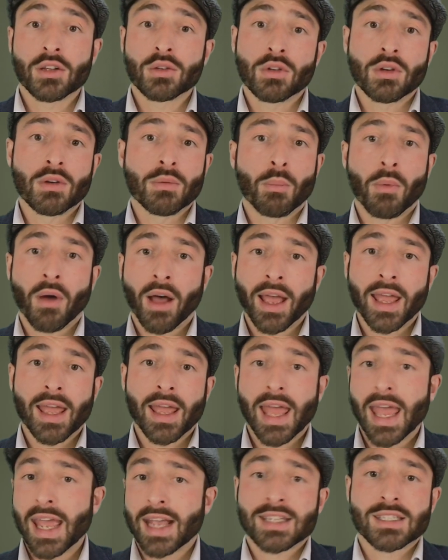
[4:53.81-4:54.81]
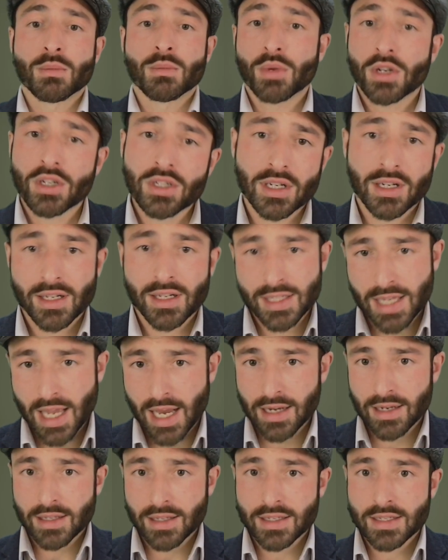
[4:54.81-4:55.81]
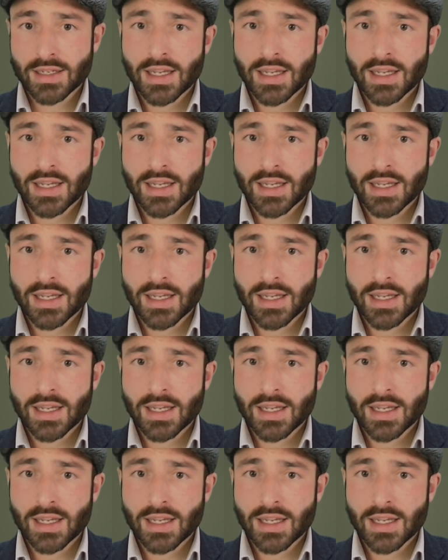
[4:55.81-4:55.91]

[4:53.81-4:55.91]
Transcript: it by exhibition attendance,